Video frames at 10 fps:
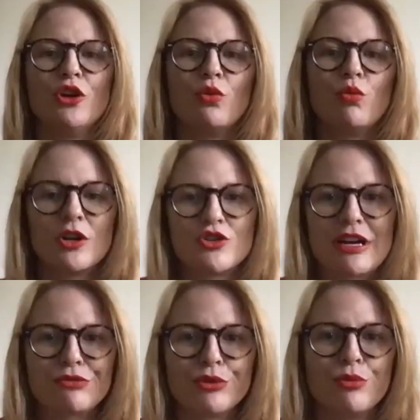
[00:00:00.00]
one
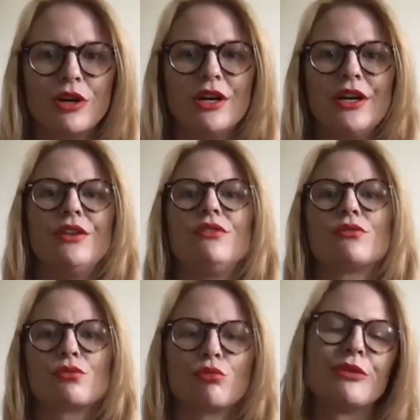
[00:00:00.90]
draft with one,
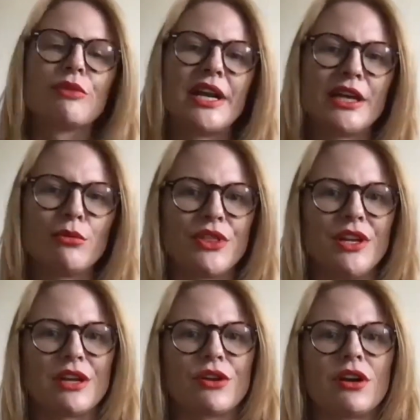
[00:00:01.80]
rewriting it with
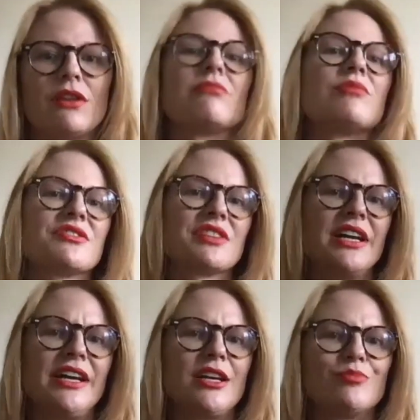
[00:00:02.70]
another,
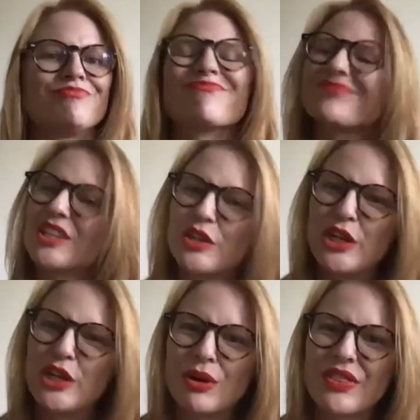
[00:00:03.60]
deciding, you
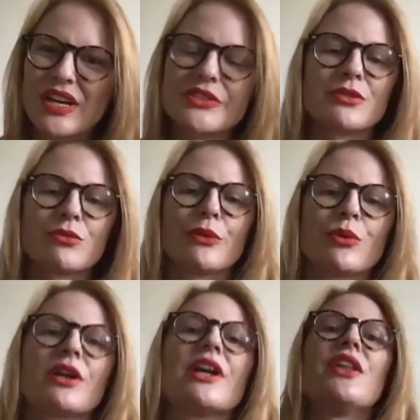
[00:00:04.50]
know what, that doesn't really
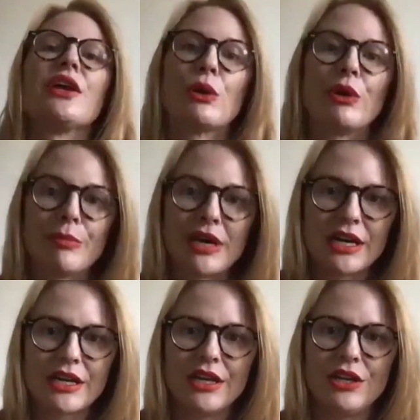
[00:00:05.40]
work. And then going
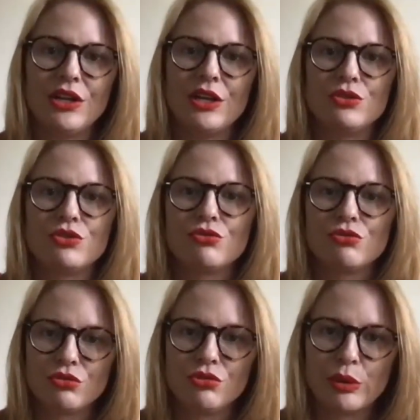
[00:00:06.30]
back and
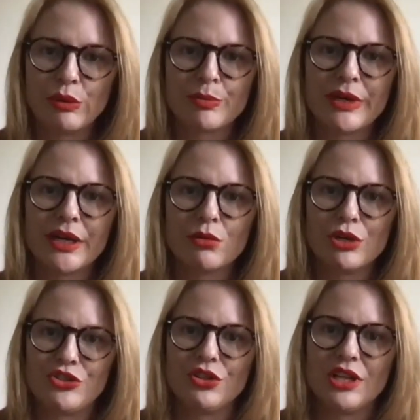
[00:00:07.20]
going with my original